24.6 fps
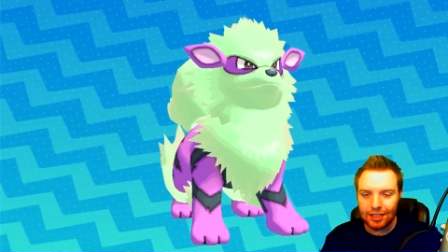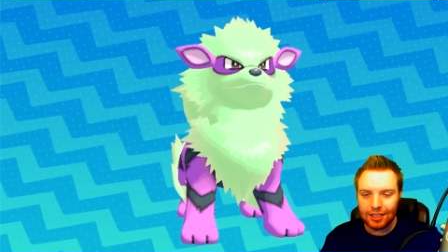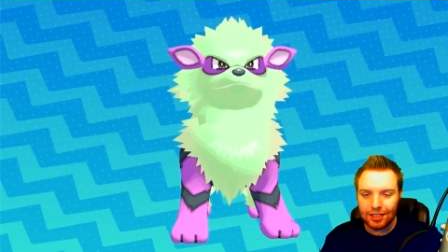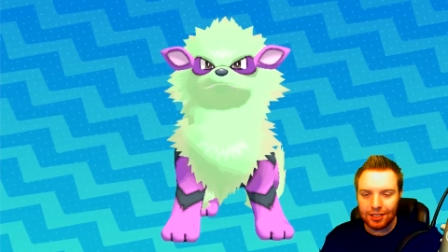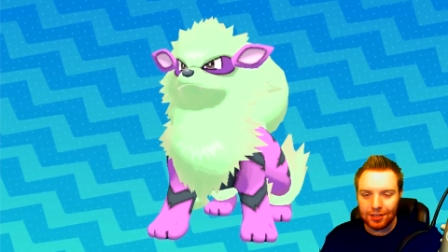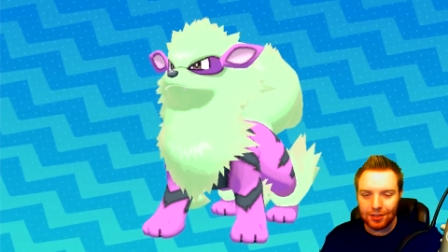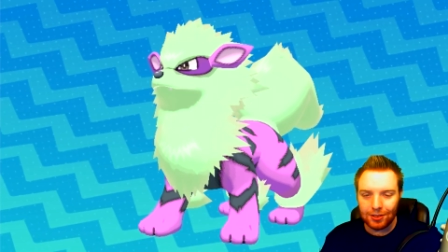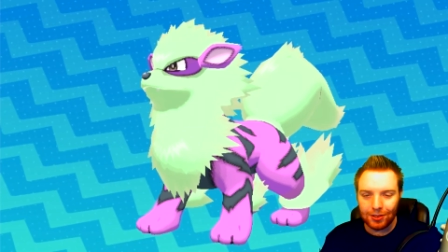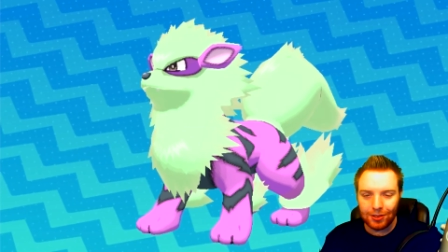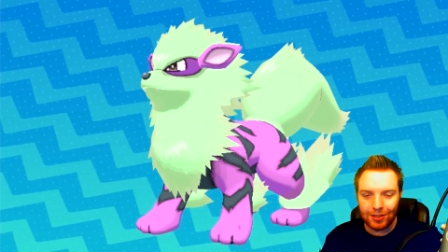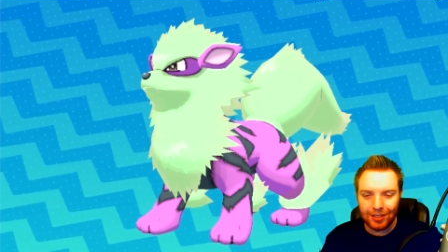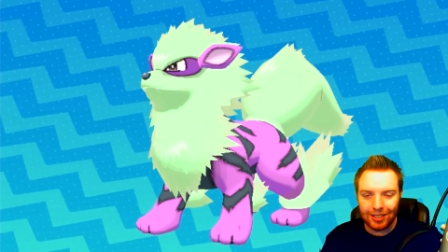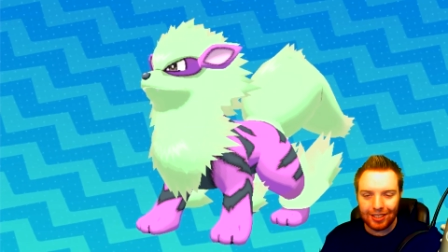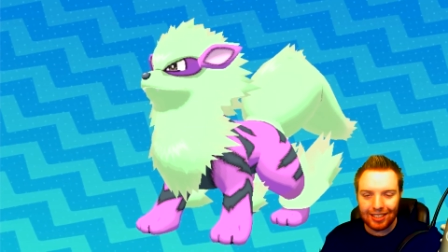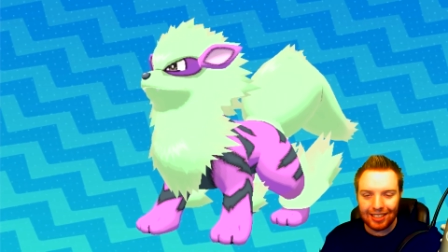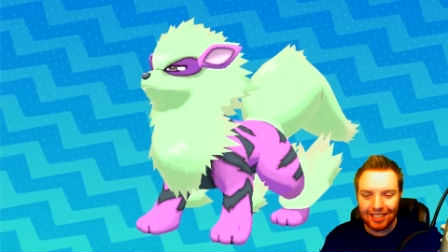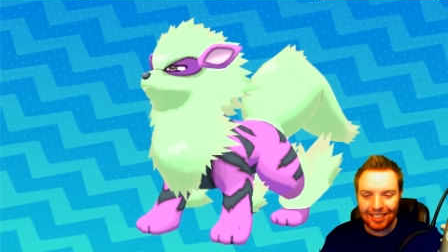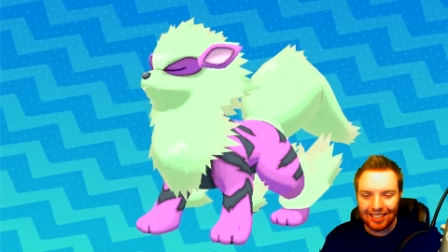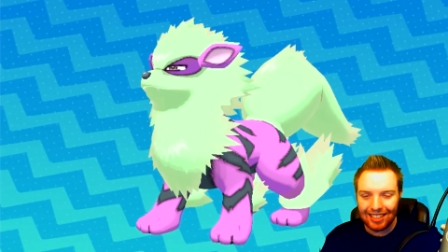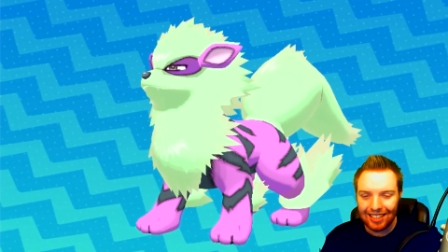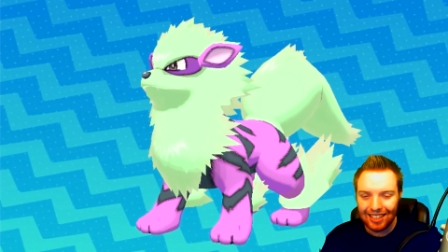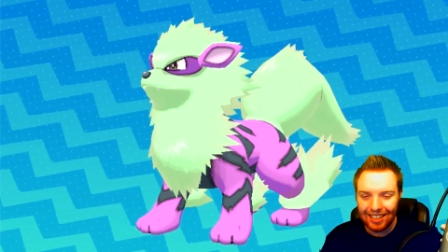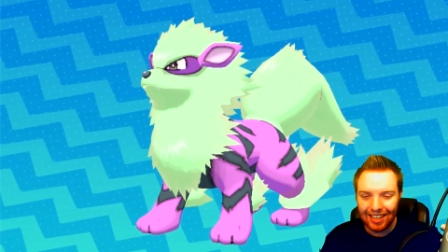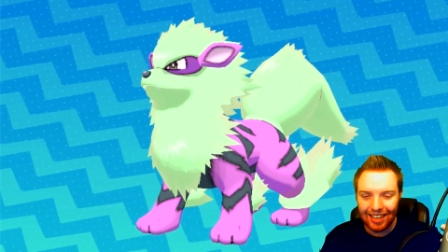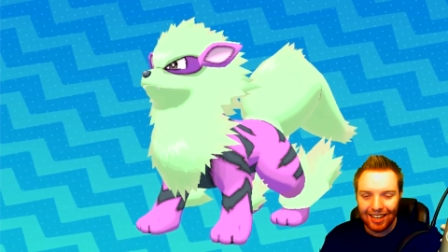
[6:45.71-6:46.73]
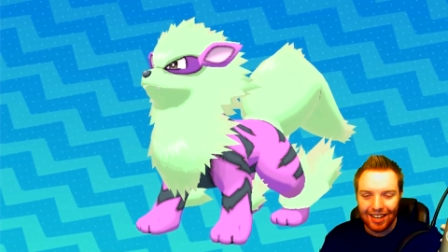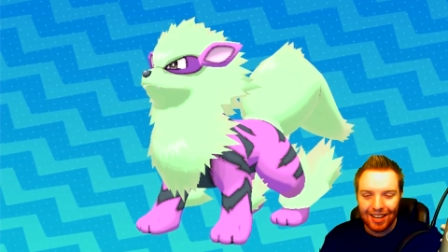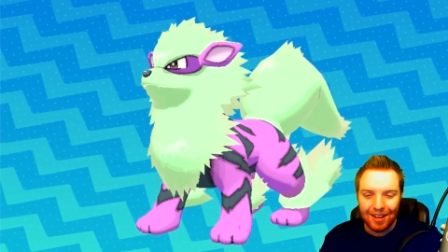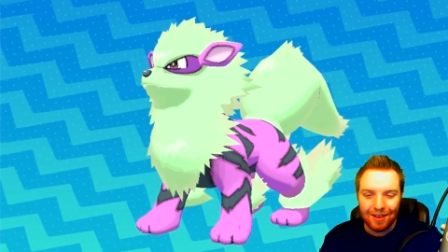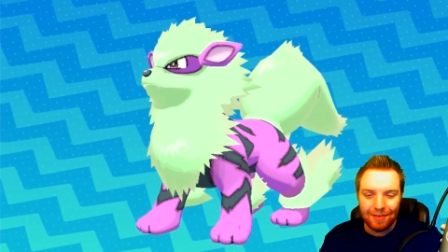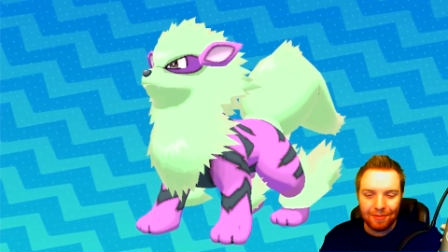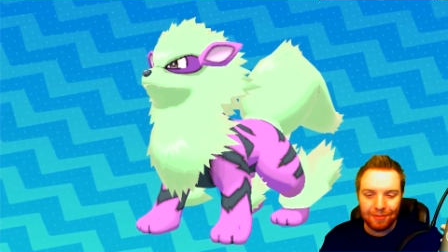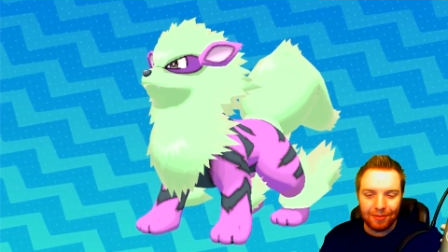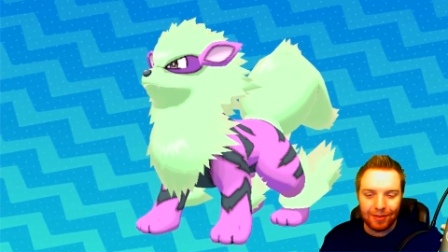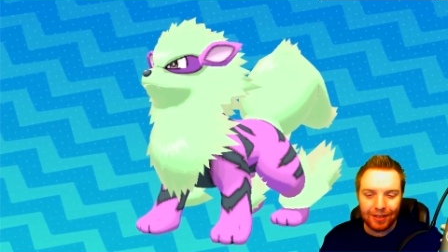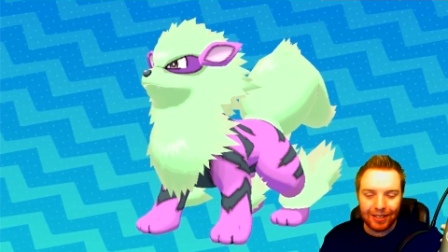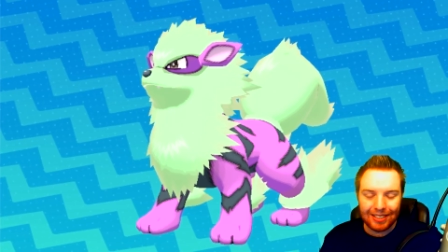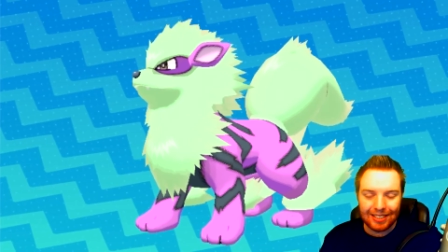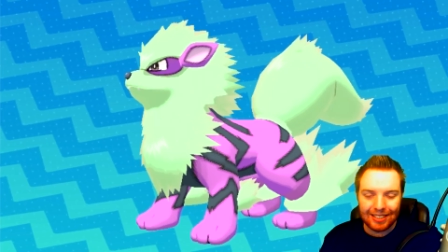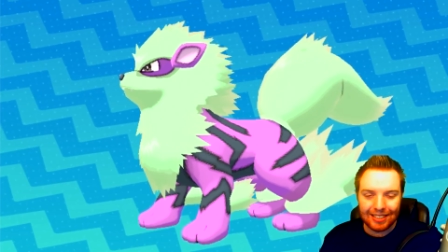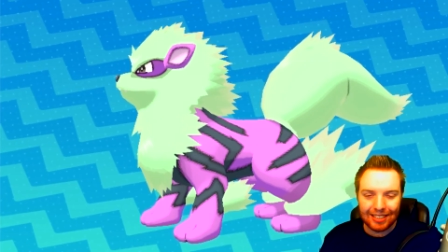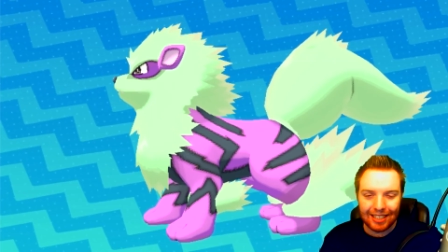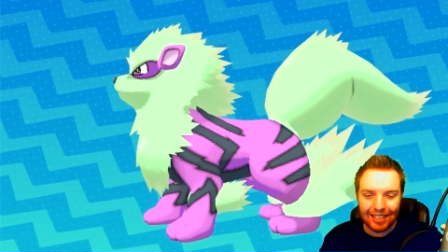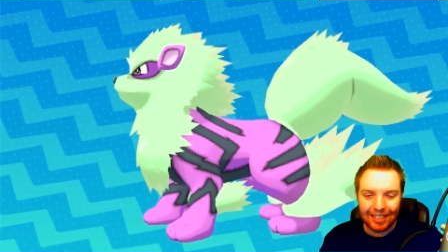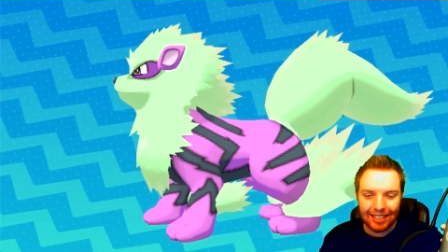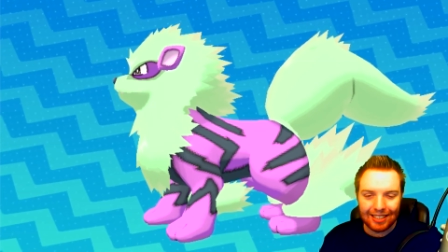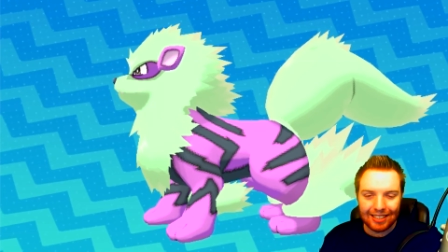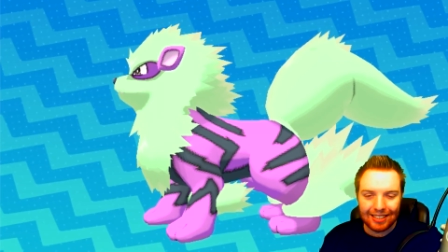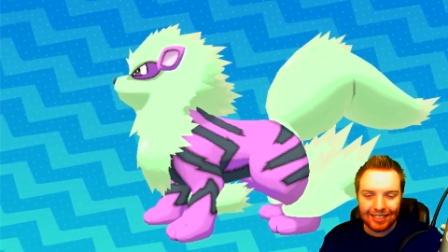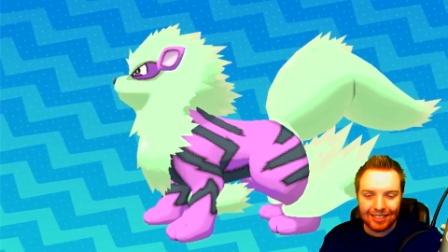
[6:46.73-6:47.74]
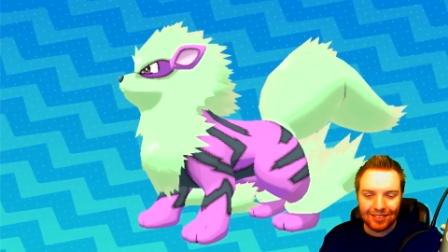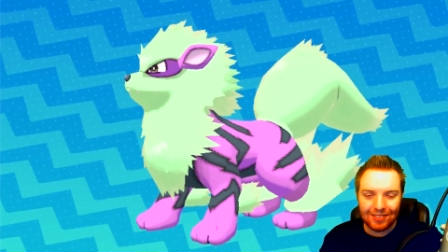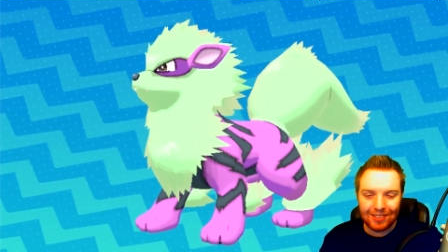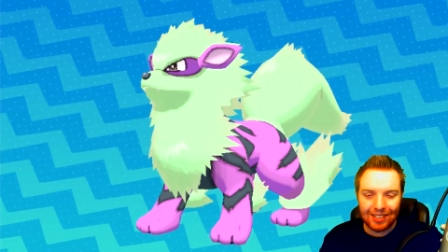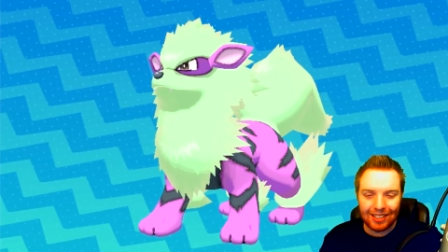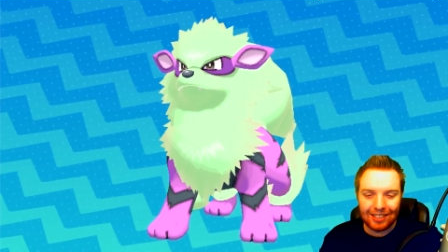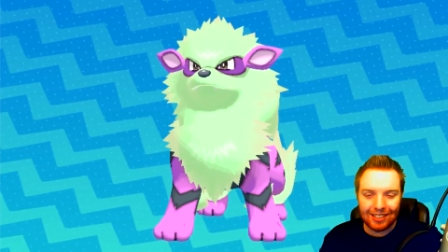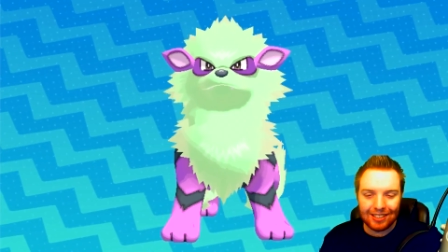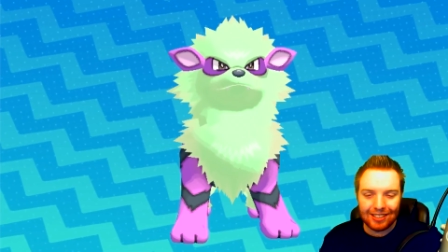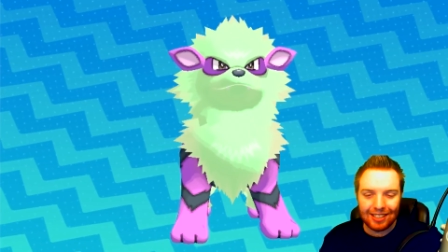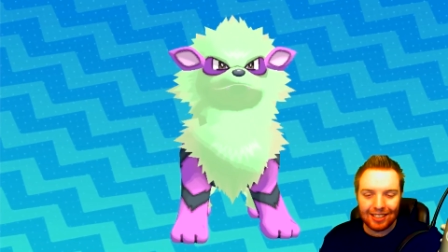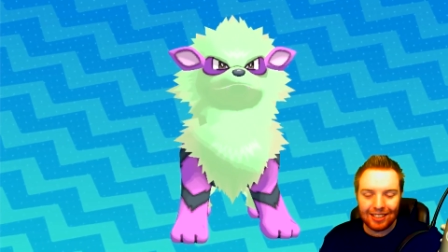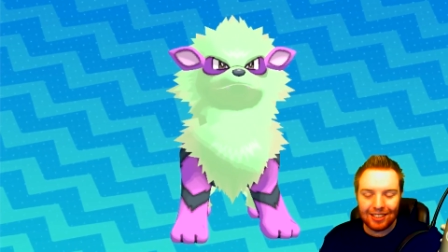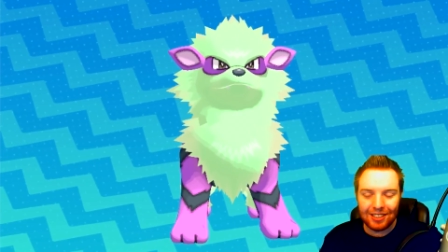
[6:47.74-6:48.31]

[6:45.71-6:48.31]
too. But uh, this is what it looks like.